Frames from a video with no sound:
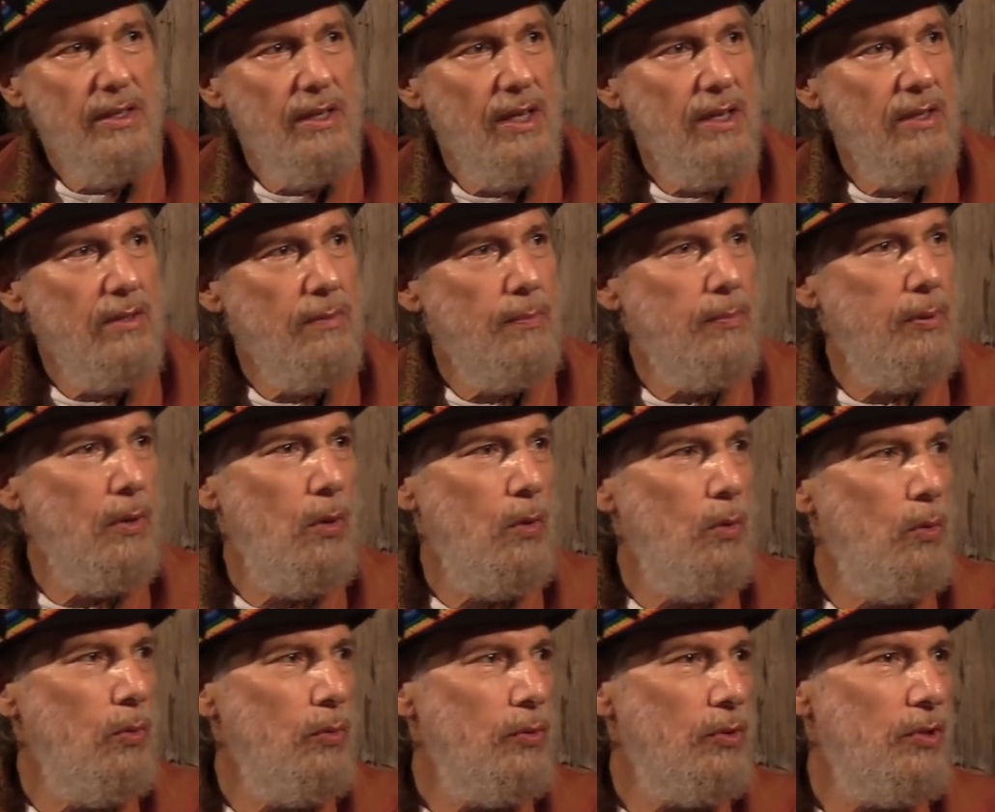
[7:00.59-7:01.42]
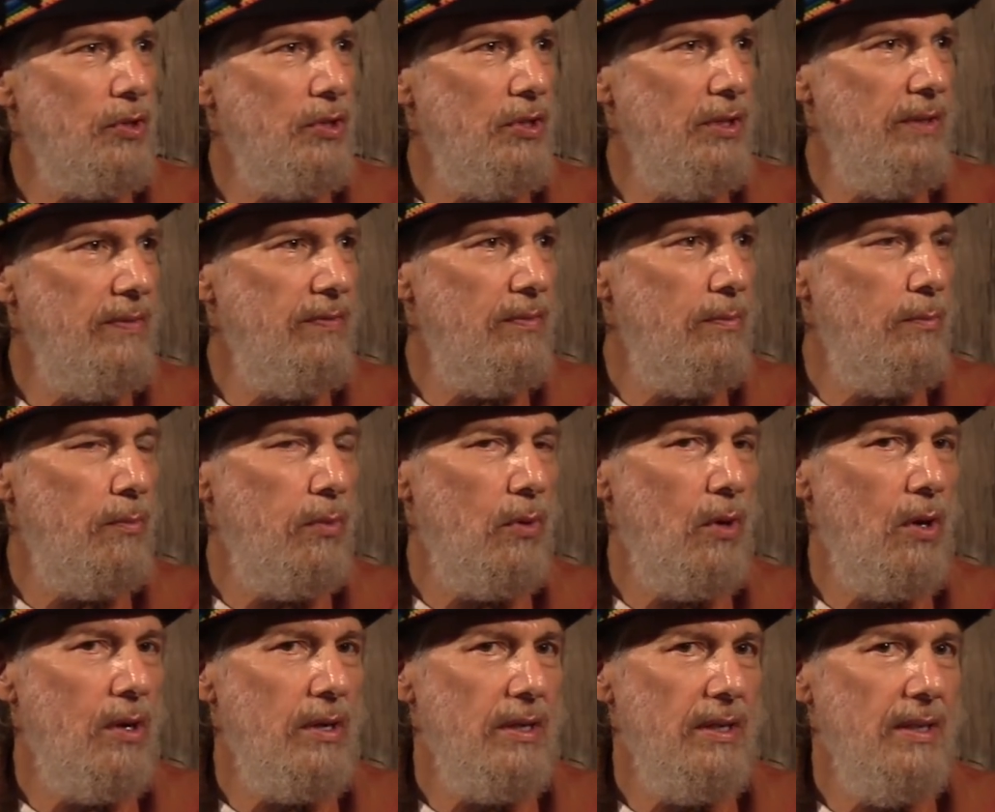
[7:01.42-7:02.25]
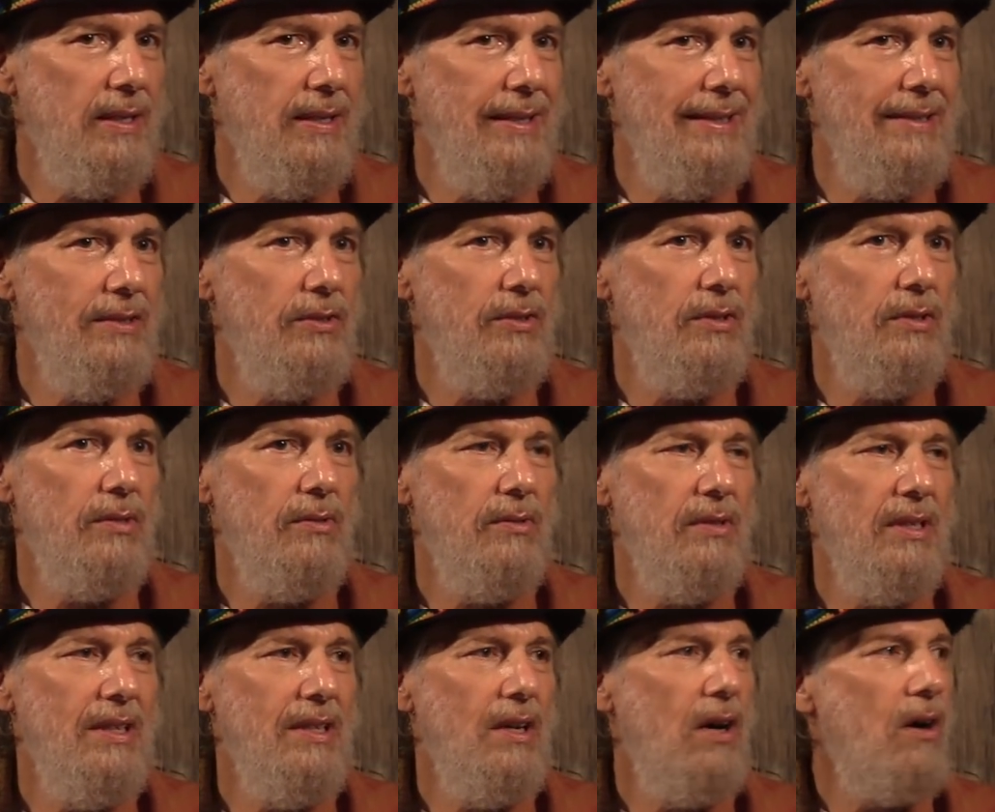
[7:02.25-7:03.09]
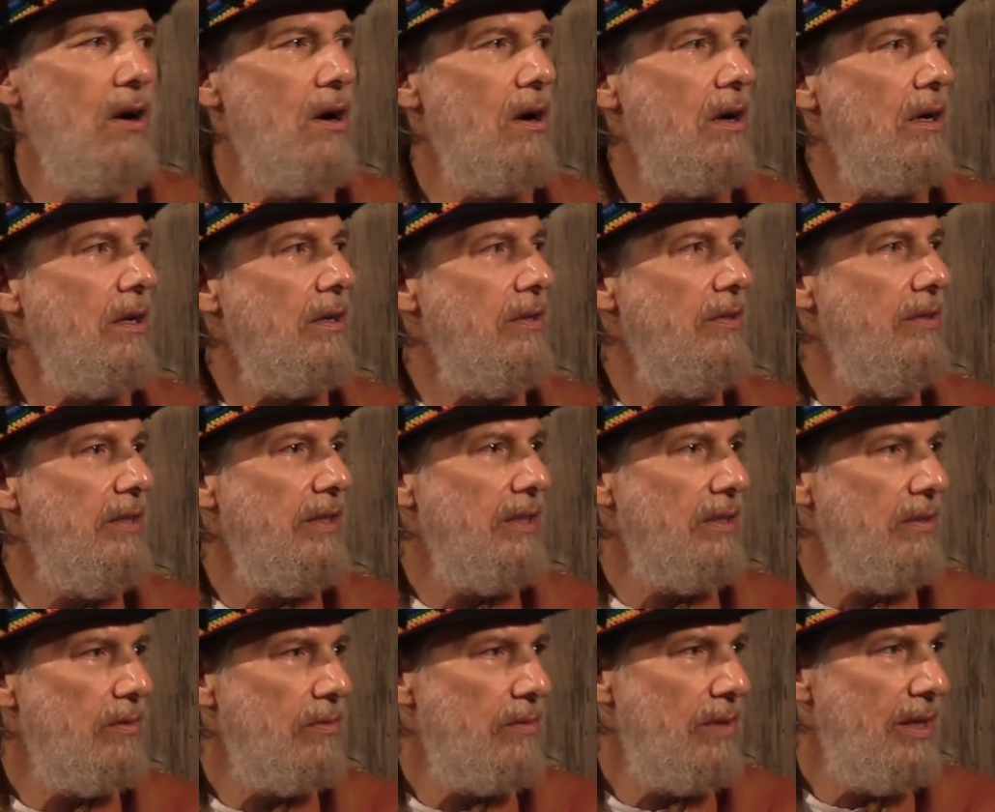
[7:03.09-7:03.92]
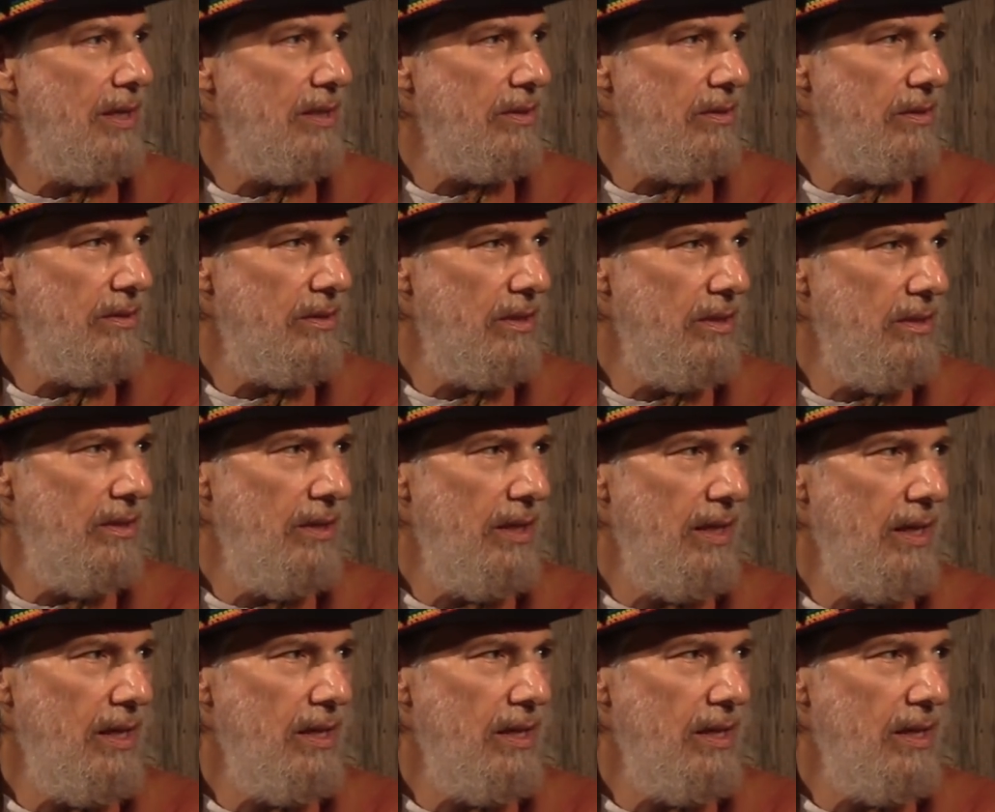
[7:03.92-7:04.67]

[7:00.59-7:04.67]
another pole shift brought it into the Arctic rather than the